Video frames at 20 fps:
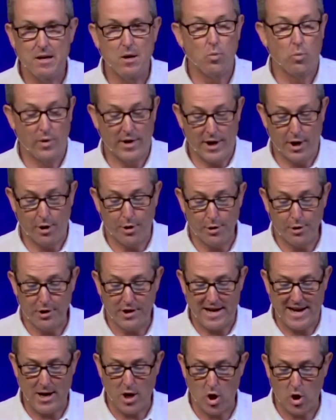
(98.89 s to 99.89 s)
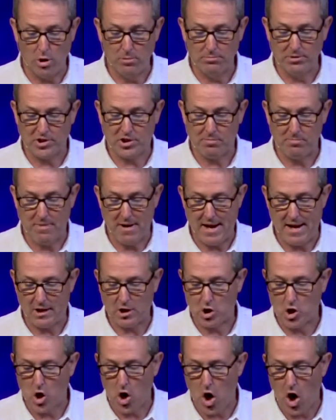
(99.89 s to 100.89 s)
when I heard a homeless man
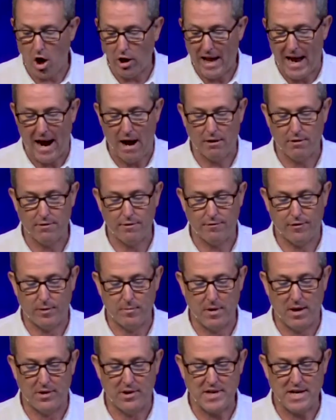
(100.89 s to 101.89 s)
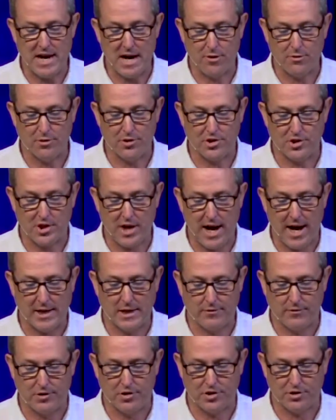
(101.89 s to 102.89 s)
call out from on the other side
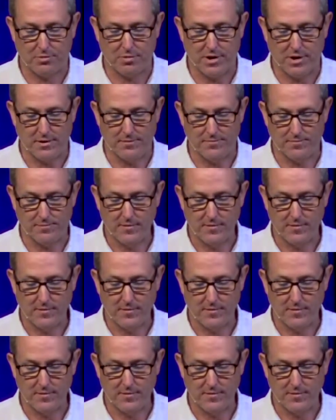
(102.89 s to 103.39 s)
of the street.